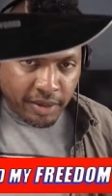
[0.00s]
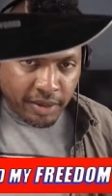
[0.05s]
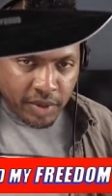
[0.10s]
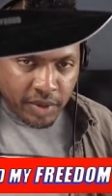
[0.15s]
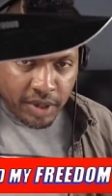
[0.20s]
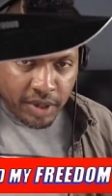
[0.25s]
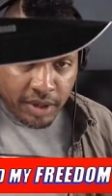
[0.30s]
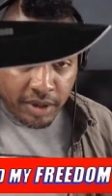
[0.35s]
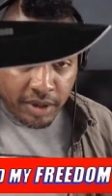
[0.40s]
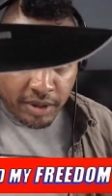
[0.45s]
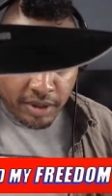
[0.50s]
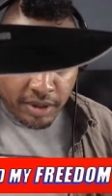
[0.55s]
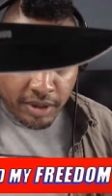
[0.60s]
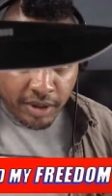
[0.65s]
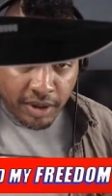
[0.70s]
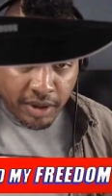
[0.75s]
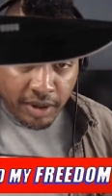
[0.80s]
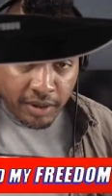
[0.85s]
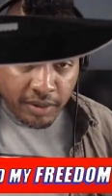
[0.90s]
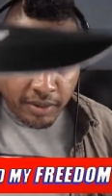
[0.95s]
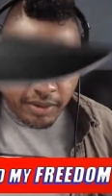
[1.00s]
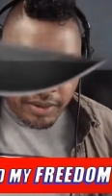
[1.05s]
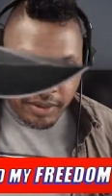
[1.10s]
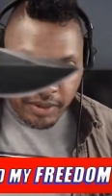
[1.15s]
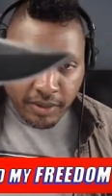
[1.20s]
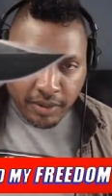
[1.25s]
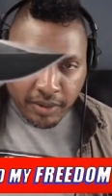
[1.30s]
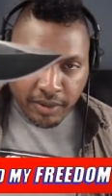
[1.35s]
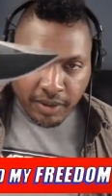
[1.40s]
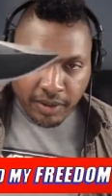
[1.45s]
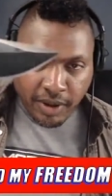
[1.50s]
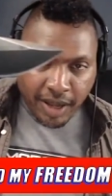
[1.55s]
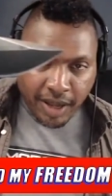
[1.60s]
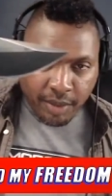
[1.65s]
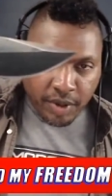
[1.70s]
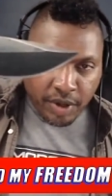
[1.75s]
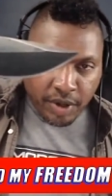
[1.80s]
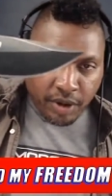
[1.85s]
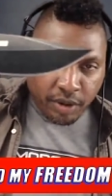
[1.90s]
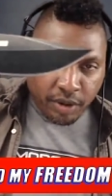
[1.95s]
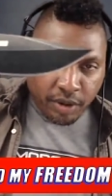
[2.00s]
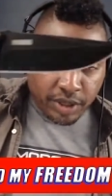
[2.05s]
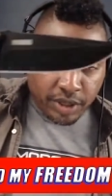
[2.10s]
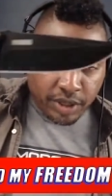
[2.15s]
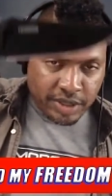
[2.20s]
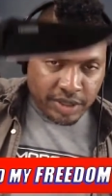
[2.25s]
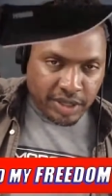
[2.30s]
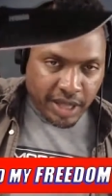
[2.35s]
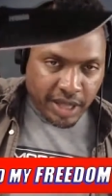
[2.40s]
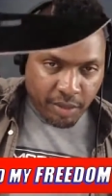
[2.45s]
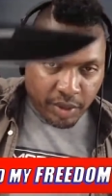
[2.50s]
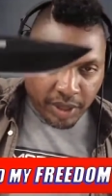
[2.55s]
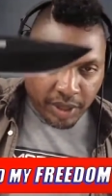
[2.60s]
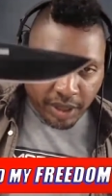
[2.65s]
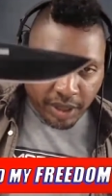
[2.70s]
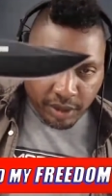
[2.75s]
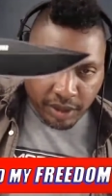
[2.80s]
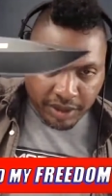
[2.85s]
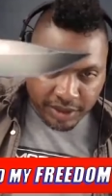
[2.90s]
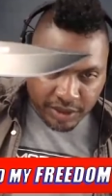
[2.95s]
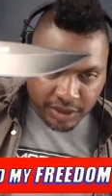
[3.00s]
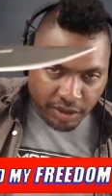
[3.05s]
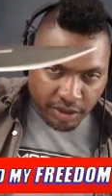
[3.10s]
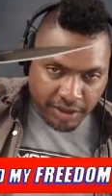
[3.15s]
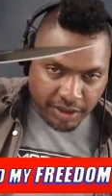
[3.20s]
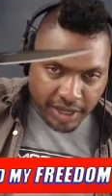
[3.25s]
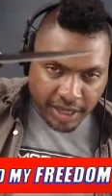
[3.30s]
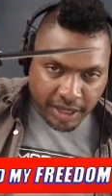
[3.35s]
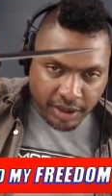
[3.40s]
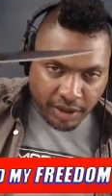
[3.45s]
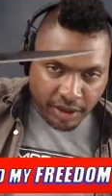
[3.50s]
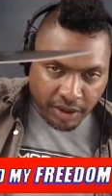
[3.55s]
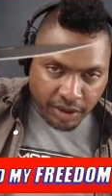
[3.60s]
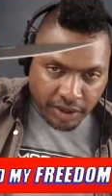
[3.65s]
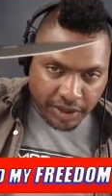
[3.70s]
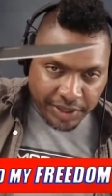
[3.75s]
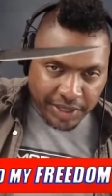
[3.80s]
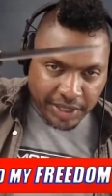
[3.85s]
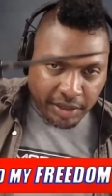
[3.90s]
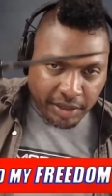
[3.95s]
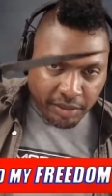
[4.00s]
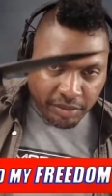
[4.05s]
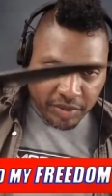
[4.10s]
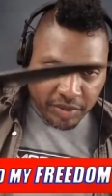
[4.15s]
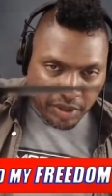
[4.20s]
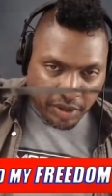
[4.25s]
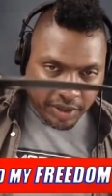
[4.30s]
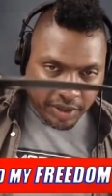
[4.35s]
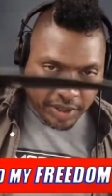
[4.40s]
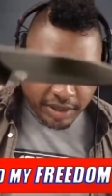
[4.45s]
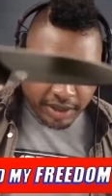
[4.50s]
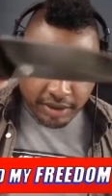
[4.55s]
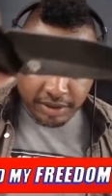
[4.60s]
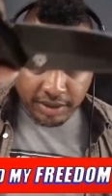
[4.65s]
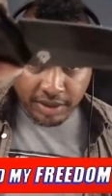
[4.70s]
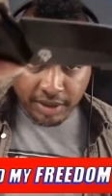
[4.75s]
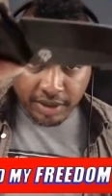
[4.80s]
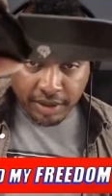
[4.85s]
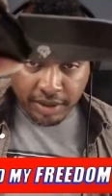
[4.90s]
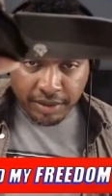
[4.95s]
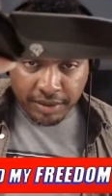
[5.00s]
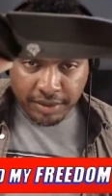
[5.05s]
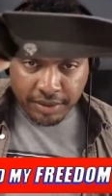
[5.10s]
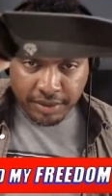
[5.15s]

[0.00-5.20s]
I'm going to, you know, I'm going to hold on to that. But Lola's already calling dibs on it. So.